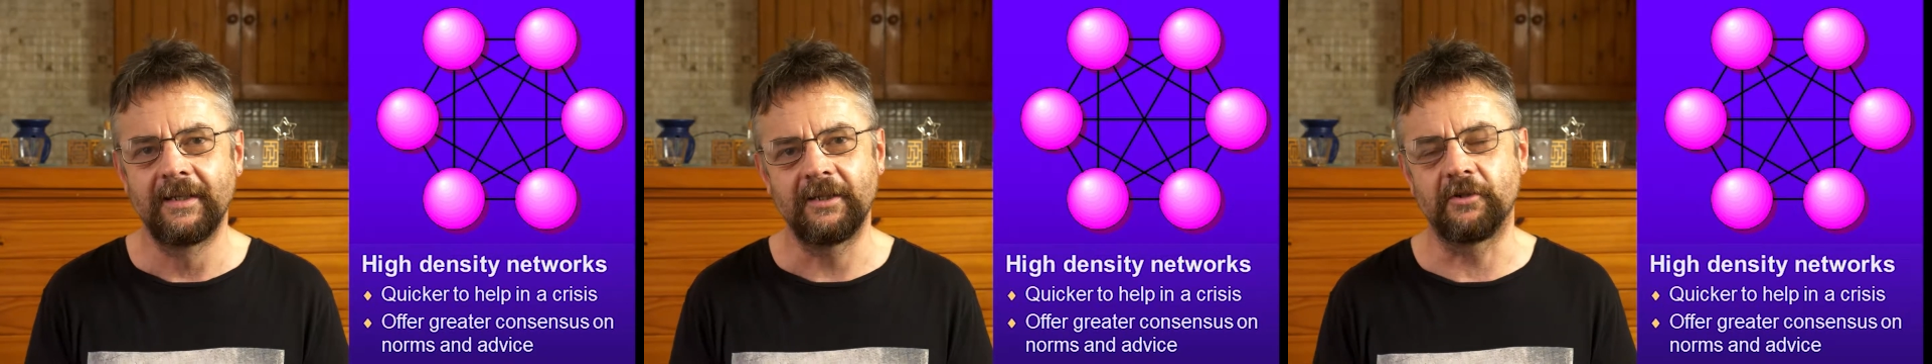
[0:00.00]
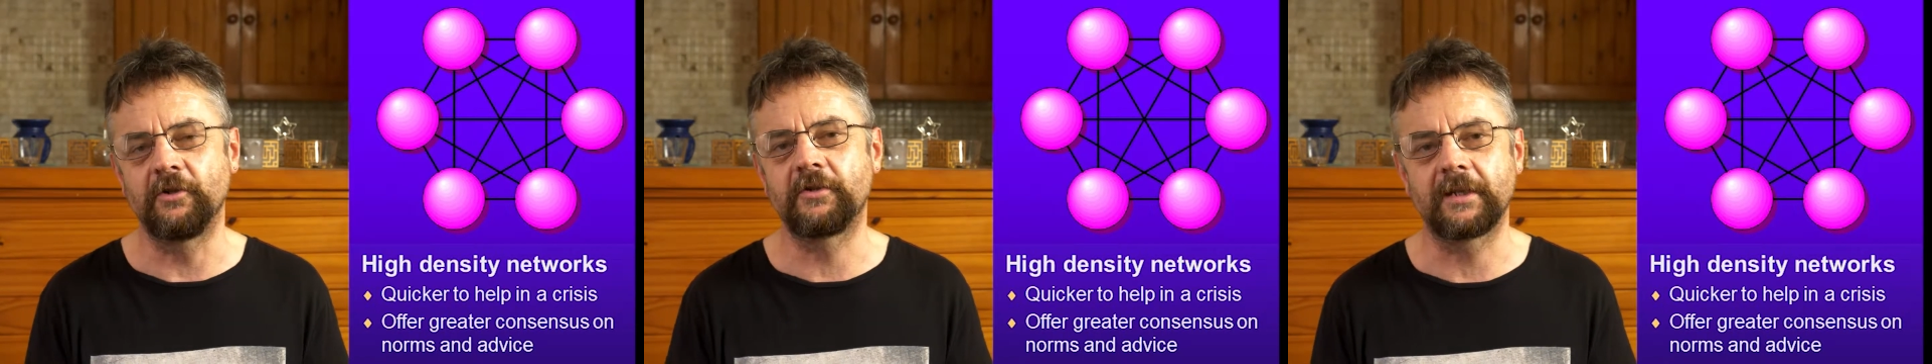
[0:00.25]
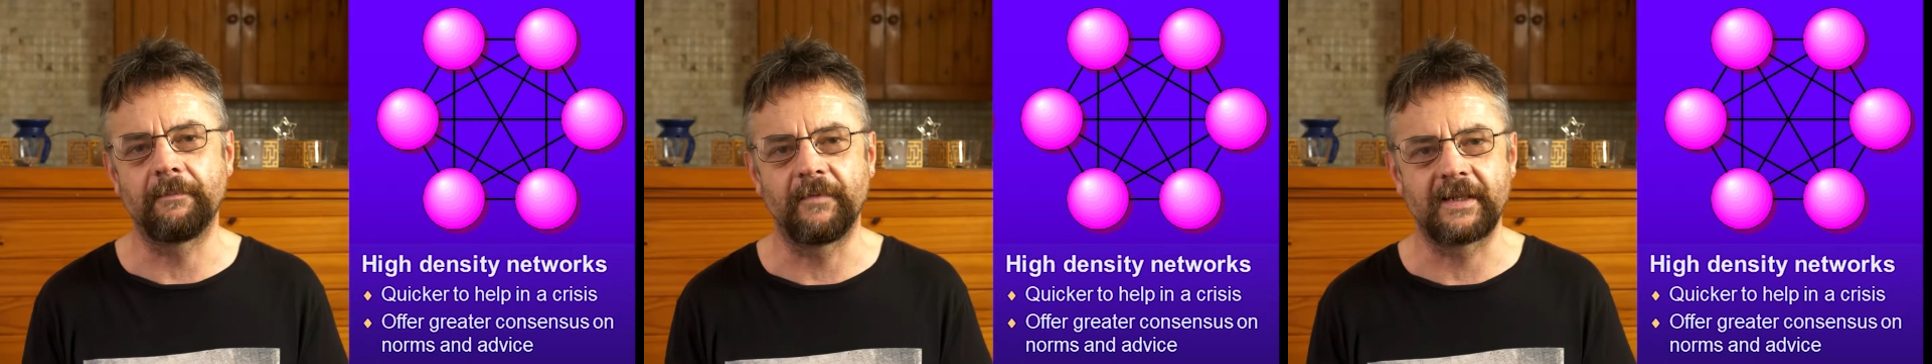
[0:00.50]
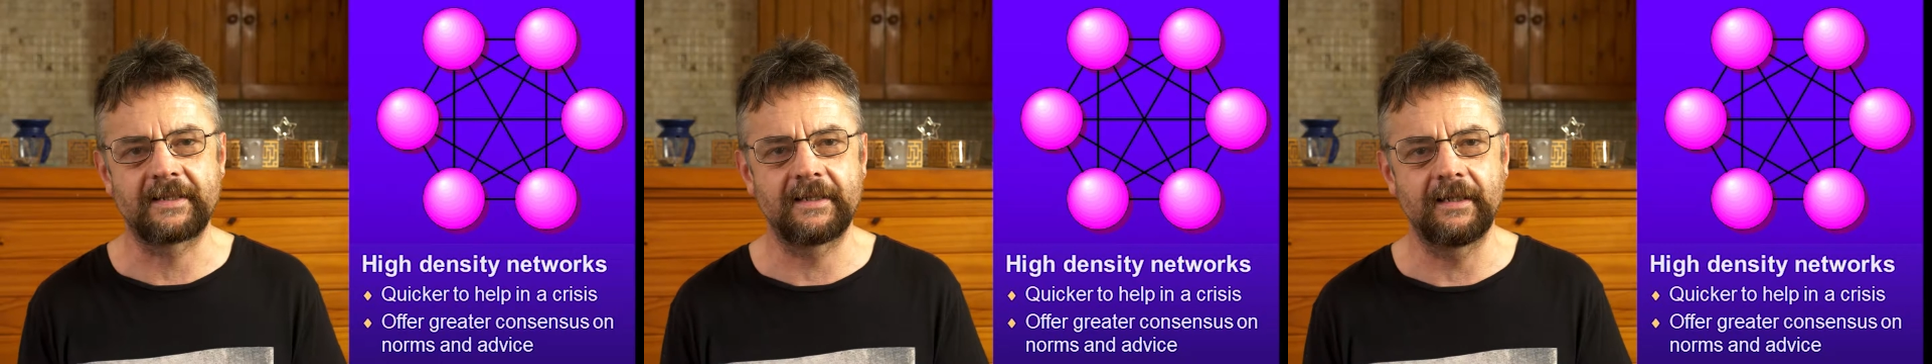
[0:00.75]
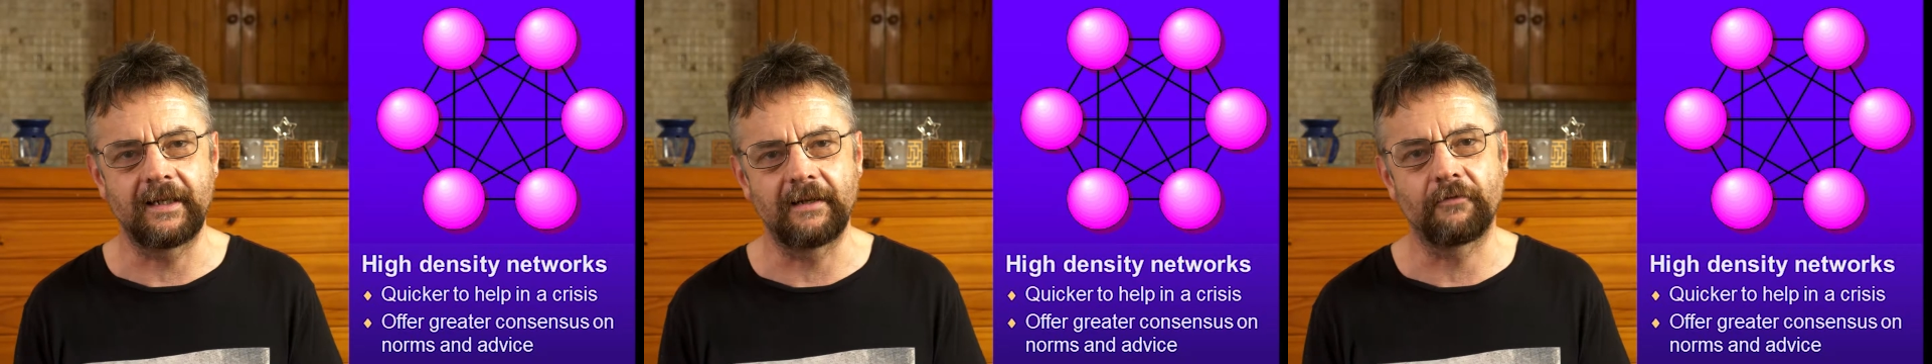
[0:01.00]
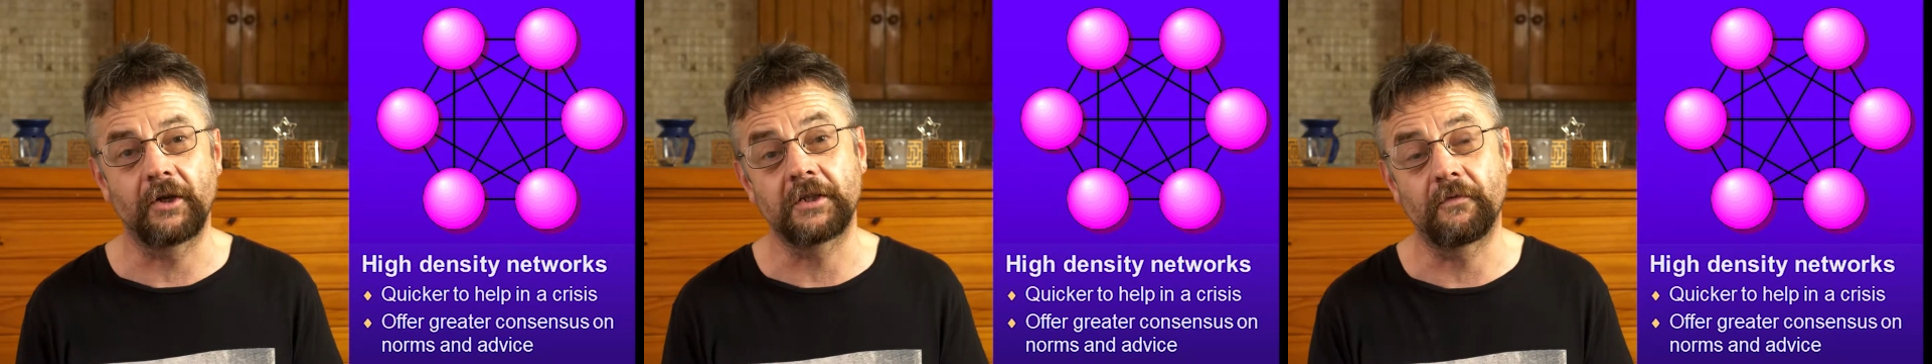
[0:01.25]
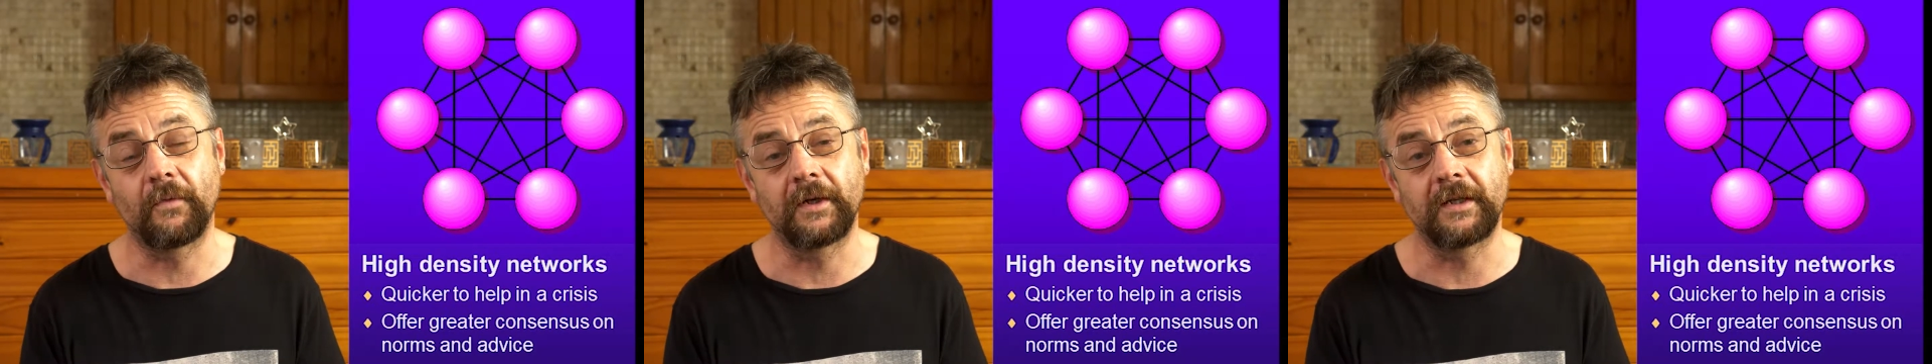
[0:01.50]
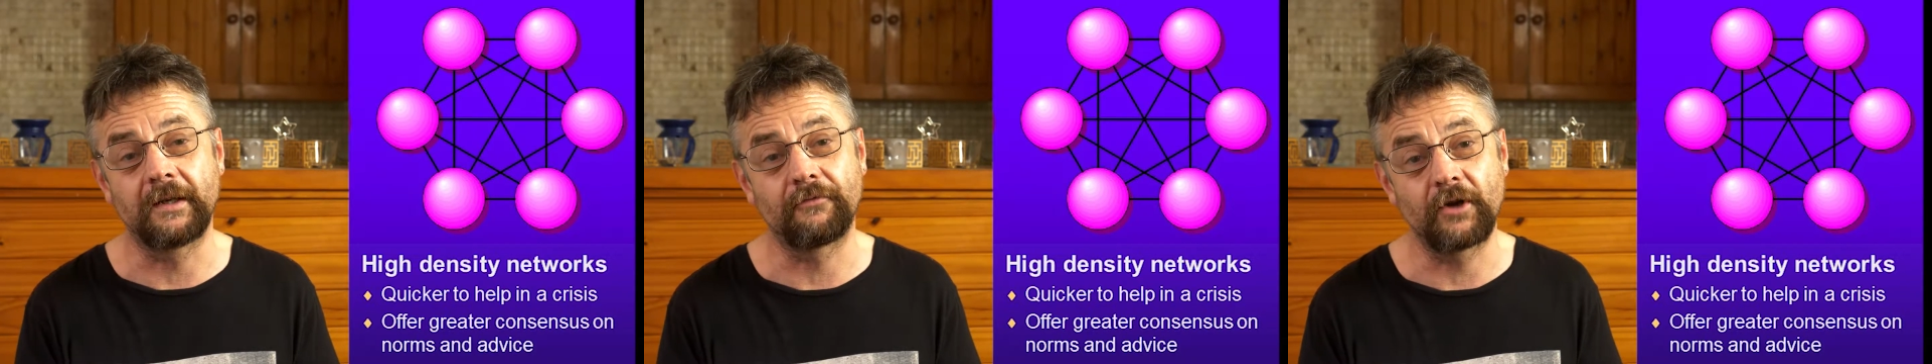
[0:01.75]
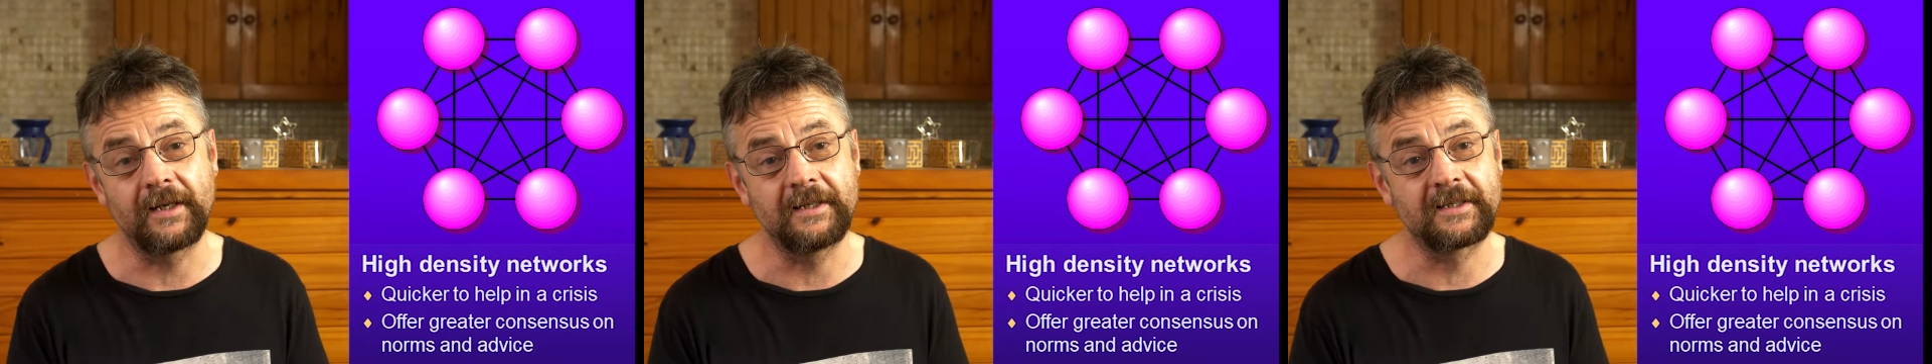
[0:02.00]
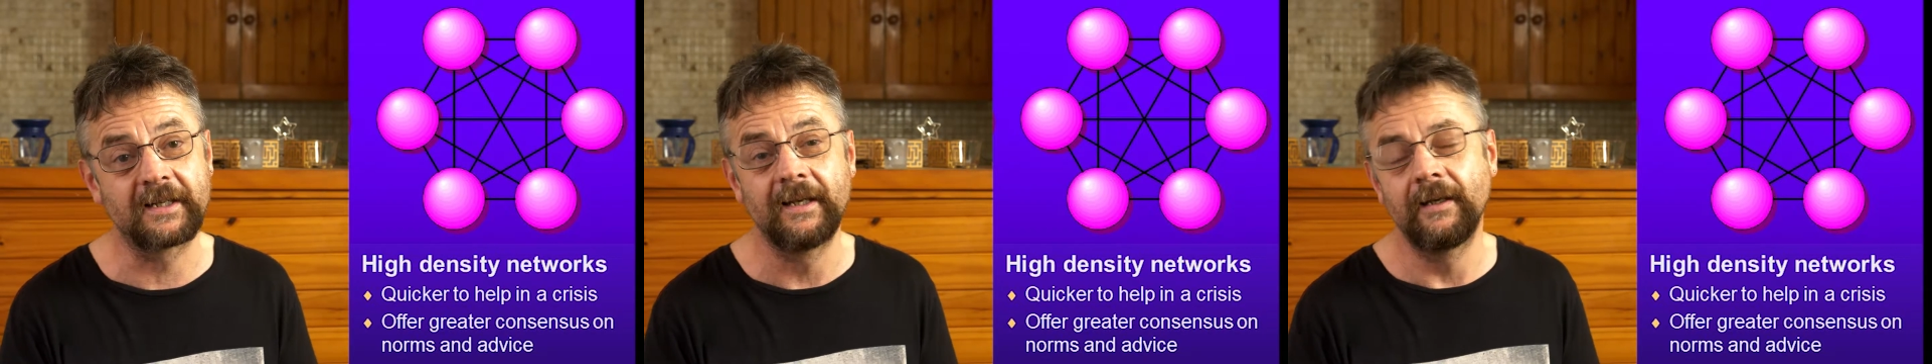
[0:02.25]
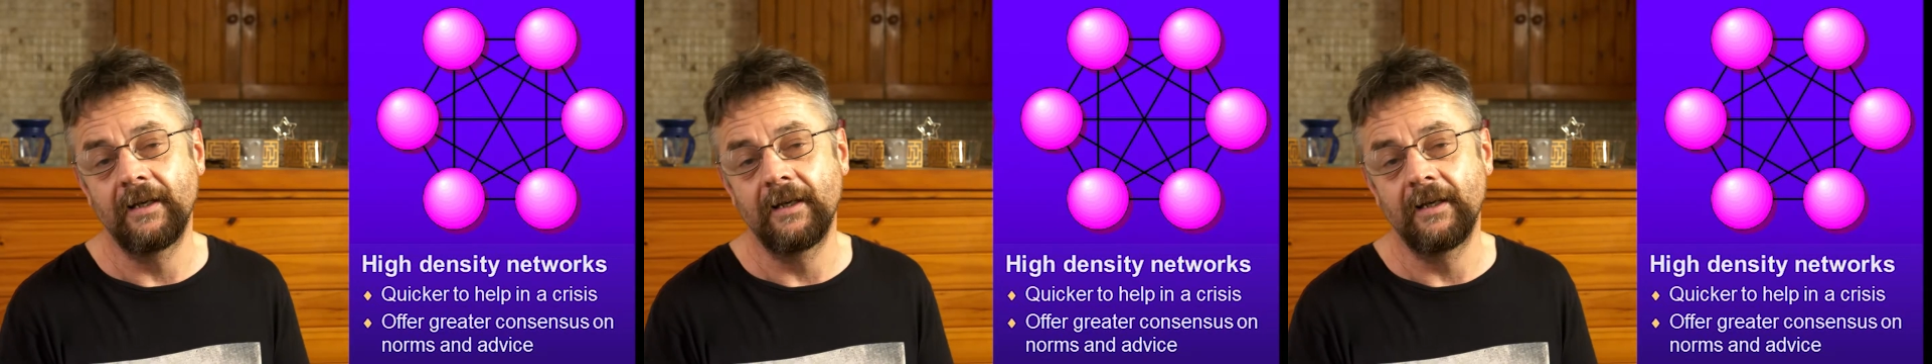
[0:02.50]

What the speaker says: you do something silly in front of one of your friends,